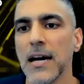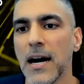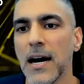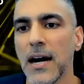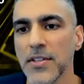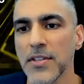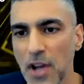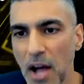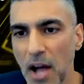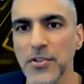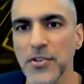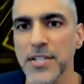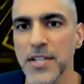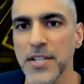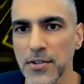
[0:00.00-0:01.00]
Uh, the
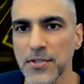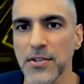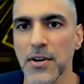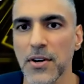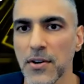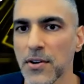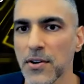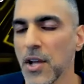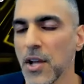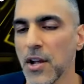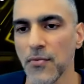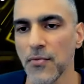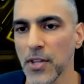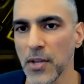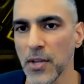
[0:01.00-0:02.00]
softer skills are
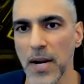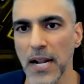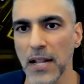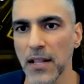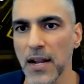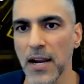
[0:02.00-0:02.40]
really what I,